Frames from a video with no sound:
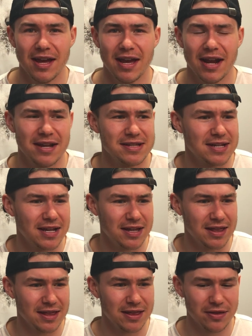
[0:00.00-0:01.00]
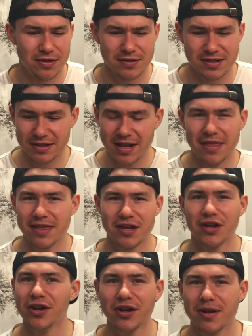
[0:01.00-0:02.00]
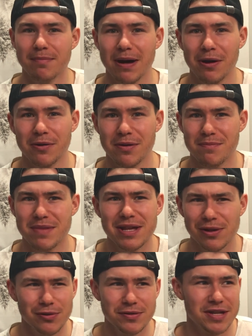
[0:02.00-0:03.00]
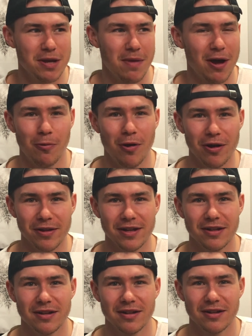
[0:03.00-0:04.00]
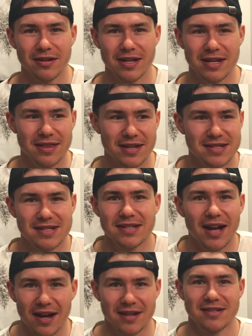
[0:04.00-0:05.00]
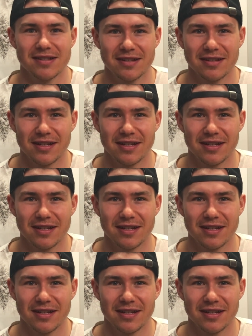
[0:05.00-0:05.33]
And I was like, there's nothing good about me losing my wallet. Like, this sucks.